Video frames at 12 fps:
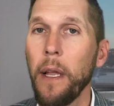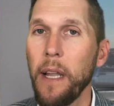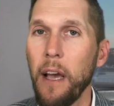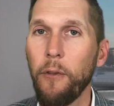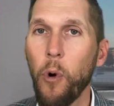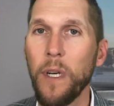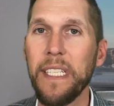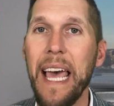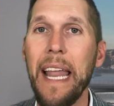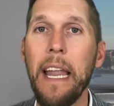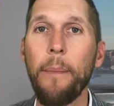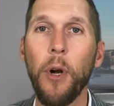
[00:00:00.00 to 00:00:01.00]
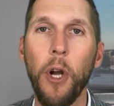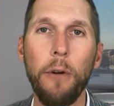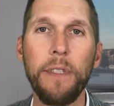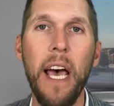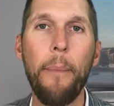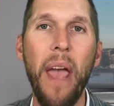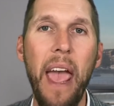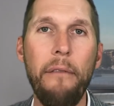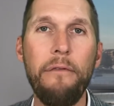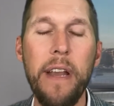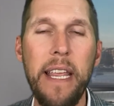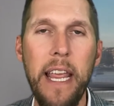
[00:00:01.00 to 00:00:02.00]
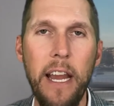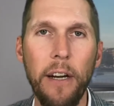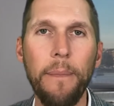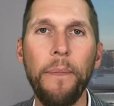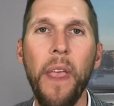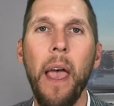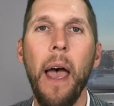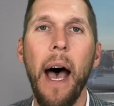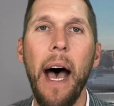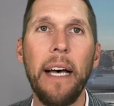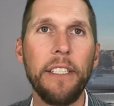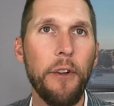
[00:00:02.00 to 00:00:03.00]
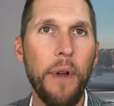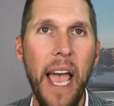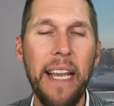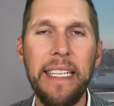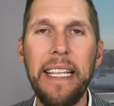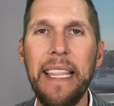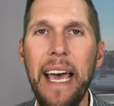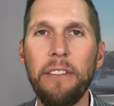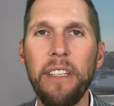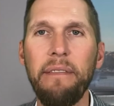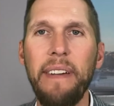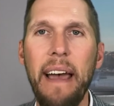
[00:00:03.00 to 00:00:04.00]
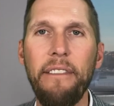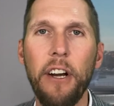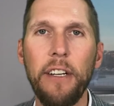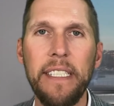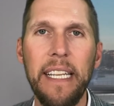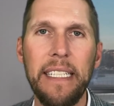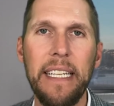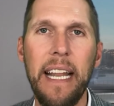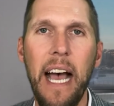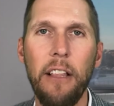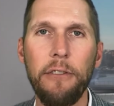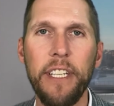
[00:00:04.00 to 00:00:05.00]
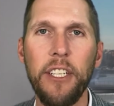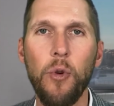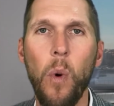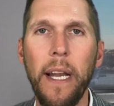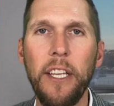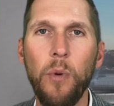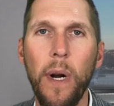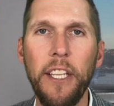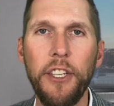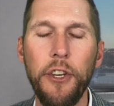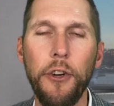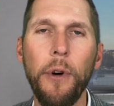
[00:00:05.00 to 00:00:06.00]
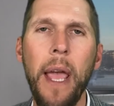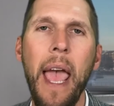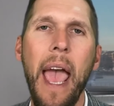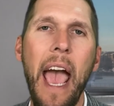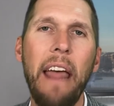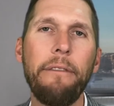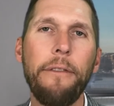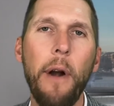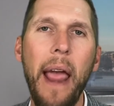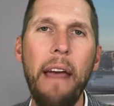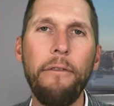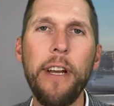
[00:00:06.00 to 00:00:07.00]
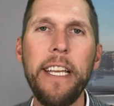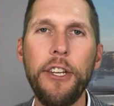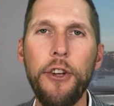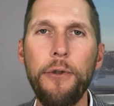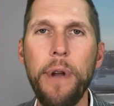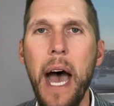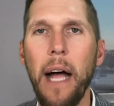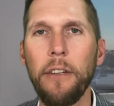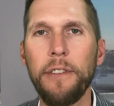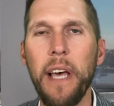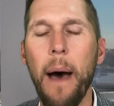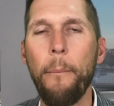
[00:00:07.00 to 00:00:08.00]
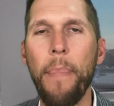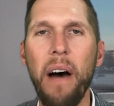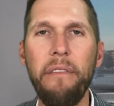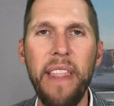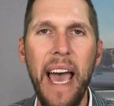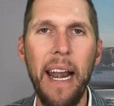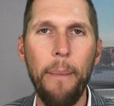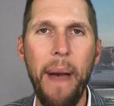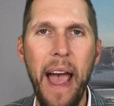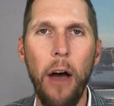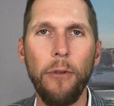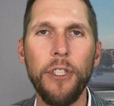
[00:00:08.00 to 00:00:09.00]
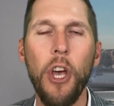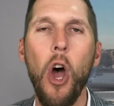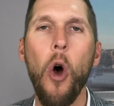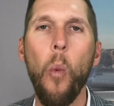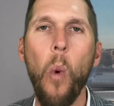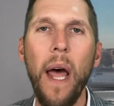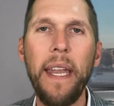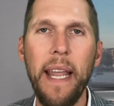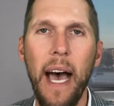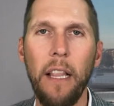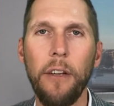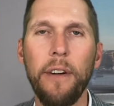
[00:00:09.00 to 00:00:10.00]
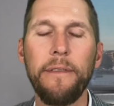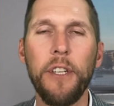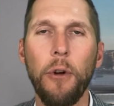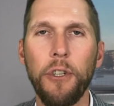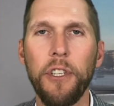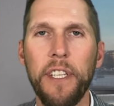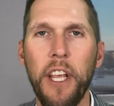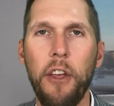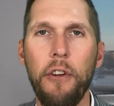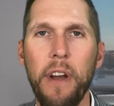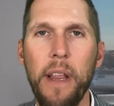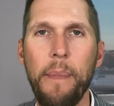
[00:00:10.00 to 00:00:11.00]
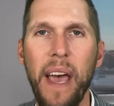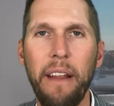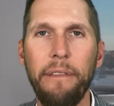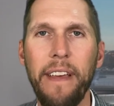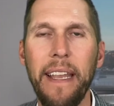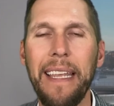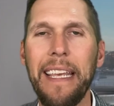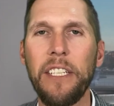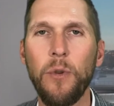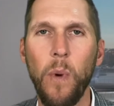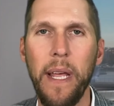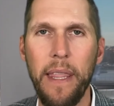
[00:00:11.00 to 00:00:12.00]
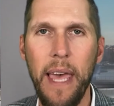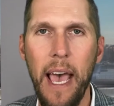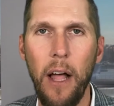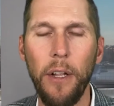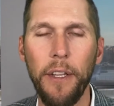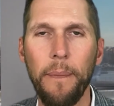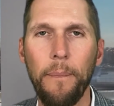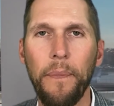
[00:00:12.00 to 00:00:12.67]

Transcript: Now, of course, that number goes up every year. So $19,560 in 2022. And for every $2 above that amount, $1 of Social Security benefit is withheld.